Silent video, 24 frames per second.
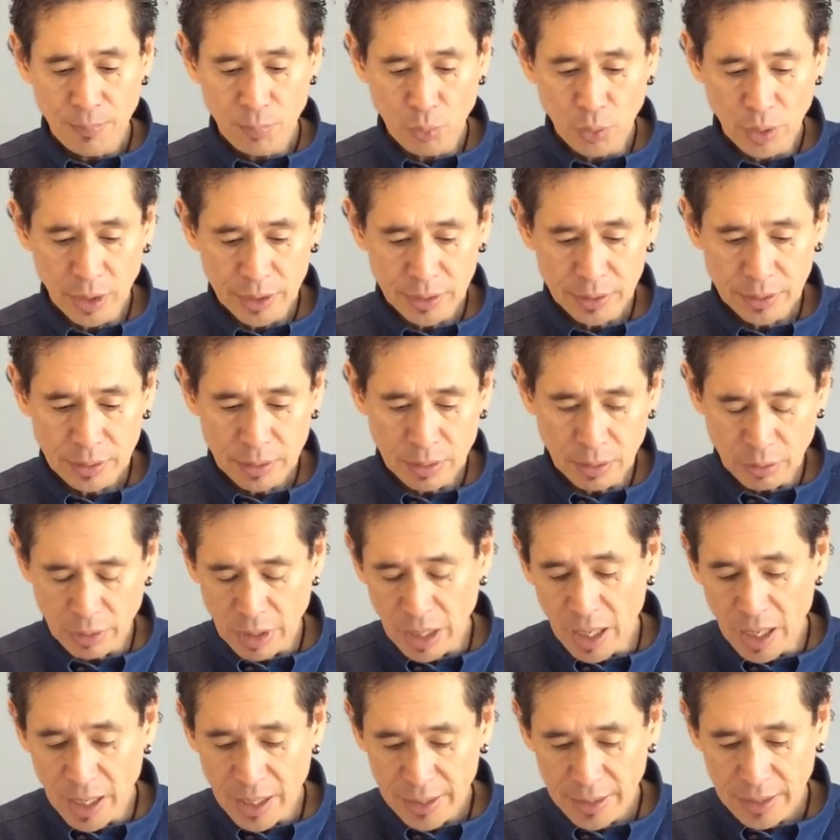
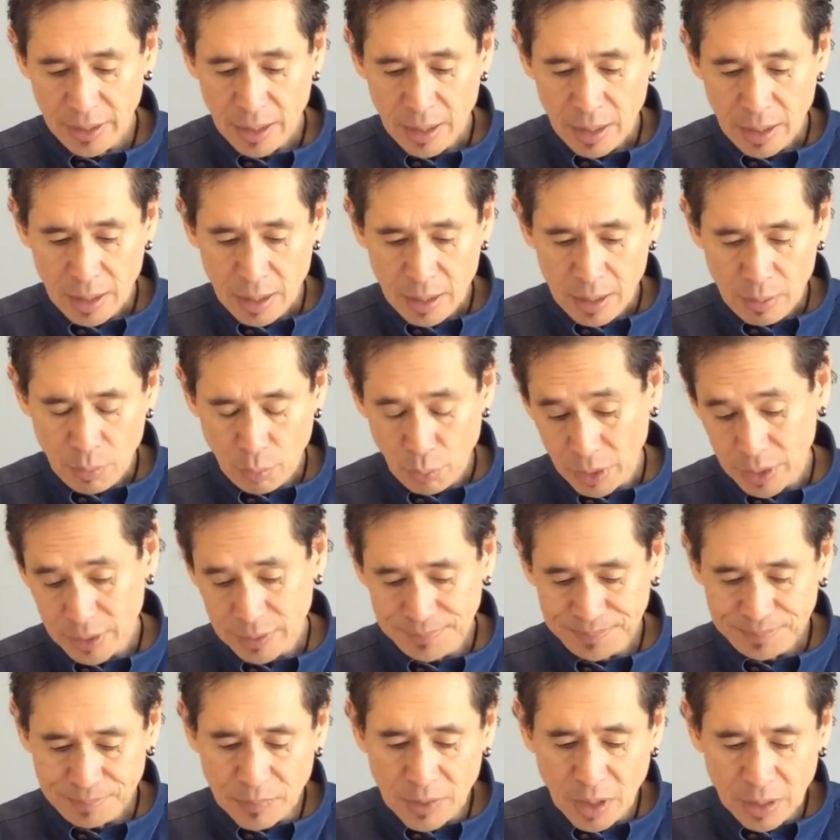
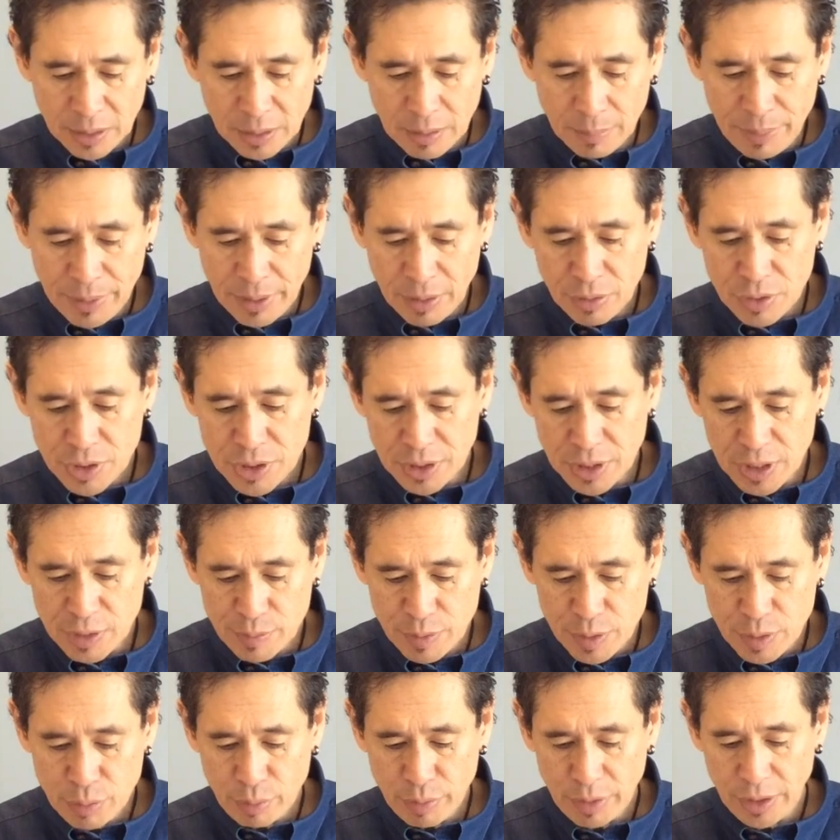One, comparisons
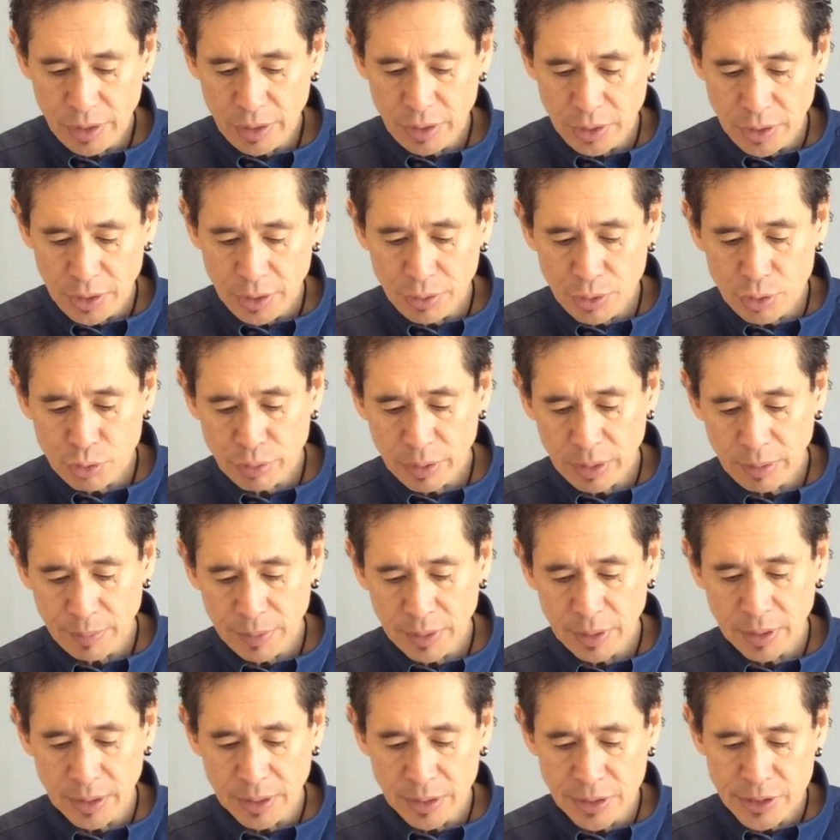between new
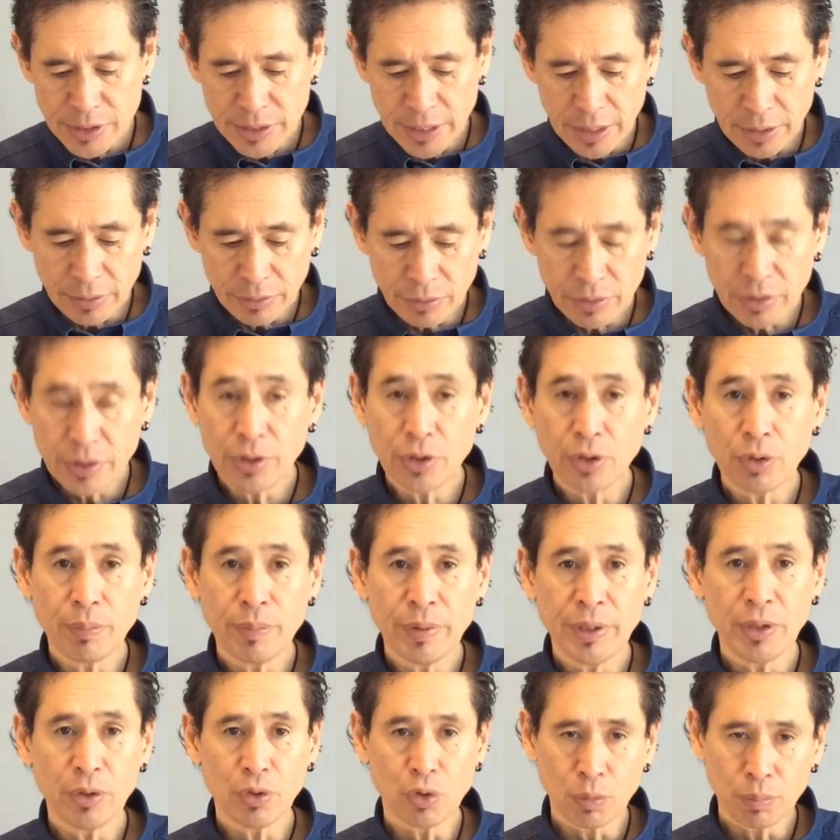treatment and standard
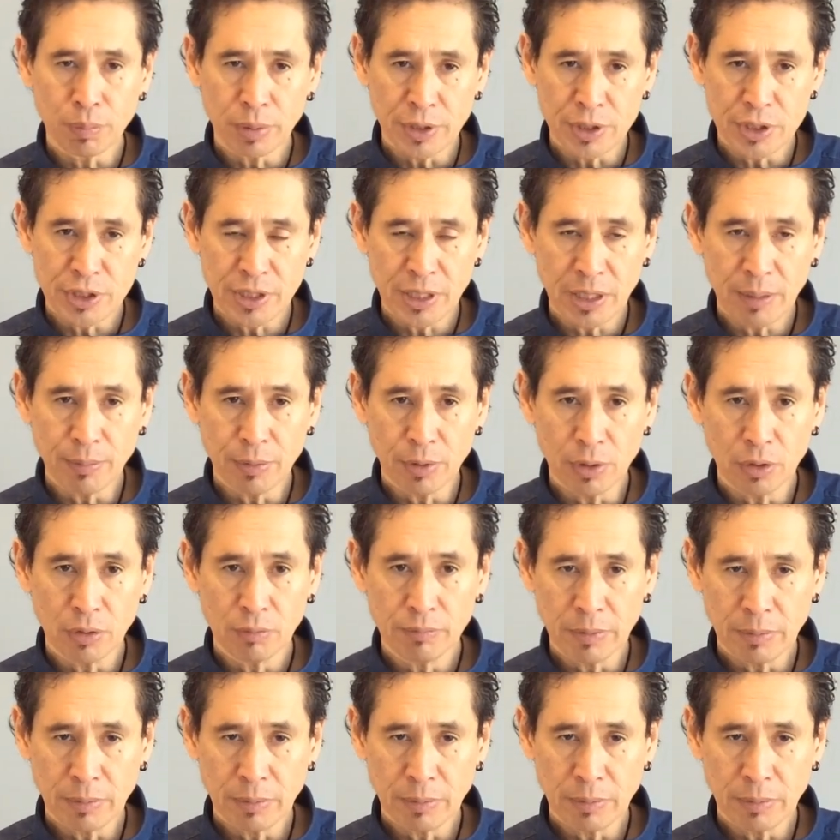therapy or placebo.